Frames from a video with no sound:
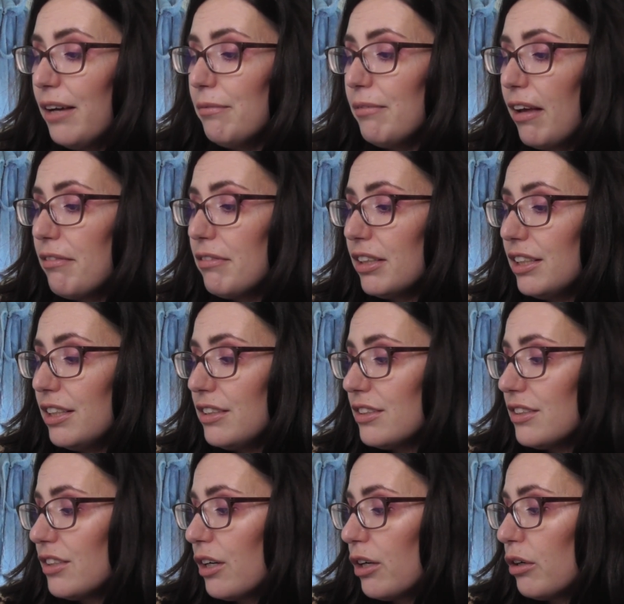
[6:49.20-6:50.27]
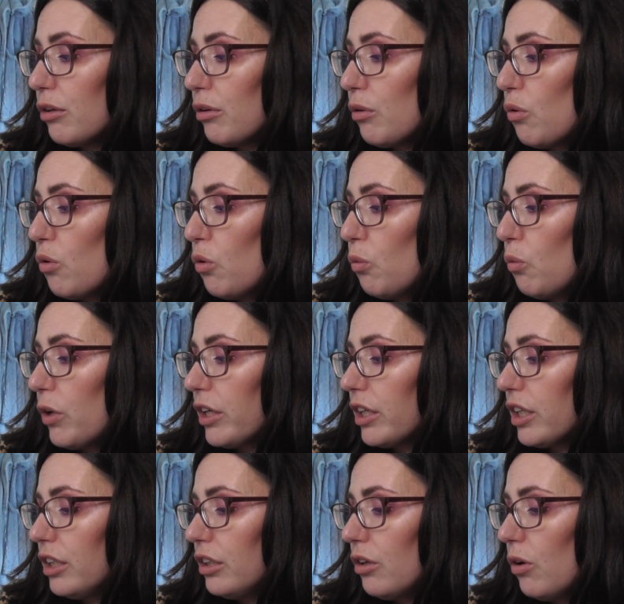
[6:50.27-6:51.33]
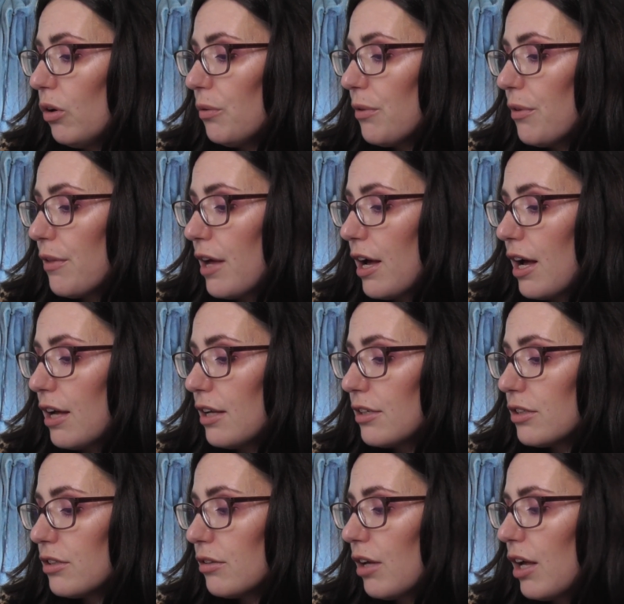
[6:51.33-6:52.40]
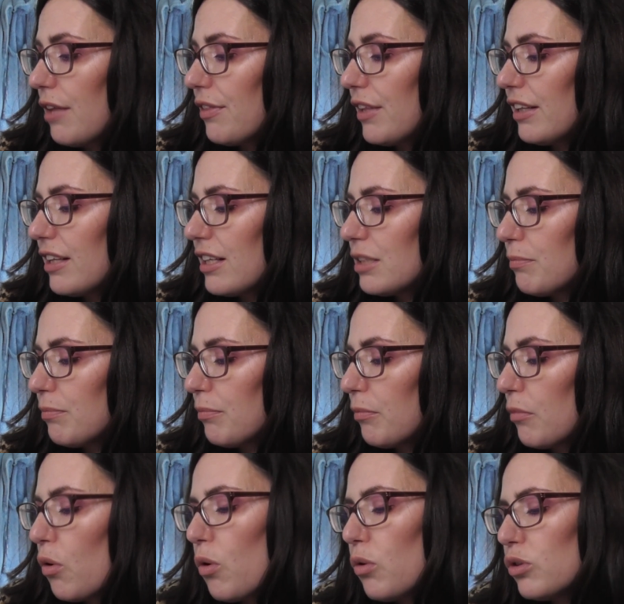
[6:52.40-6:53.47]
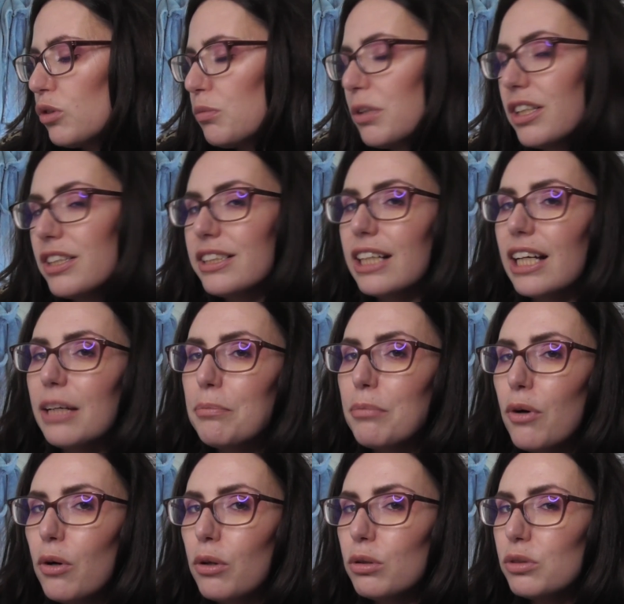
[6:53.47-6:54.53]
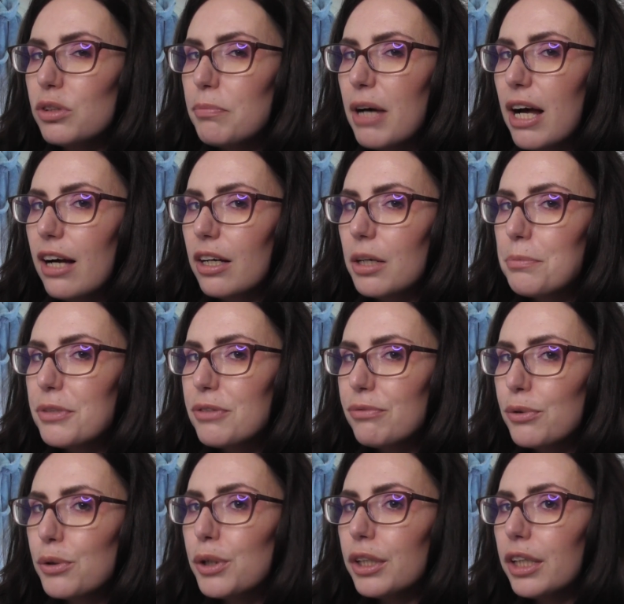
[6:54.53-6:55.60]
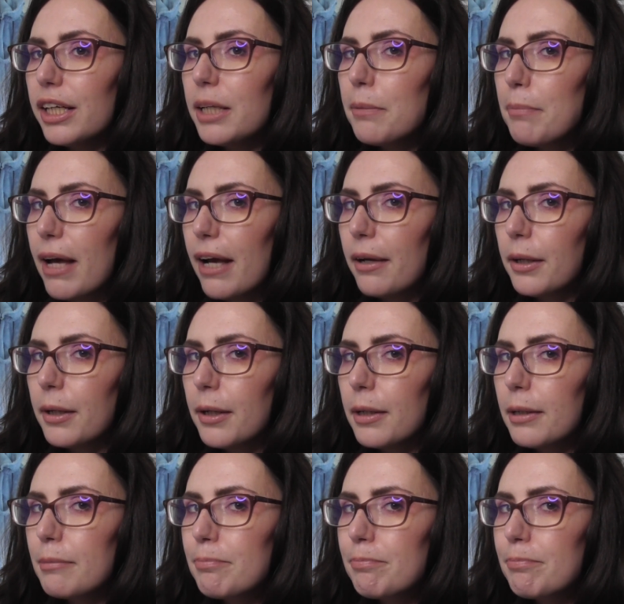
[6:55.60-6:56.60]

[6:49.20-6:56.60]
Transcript: Definitely need to start working on that. I think that's also because I bought a load of backups for like Becca.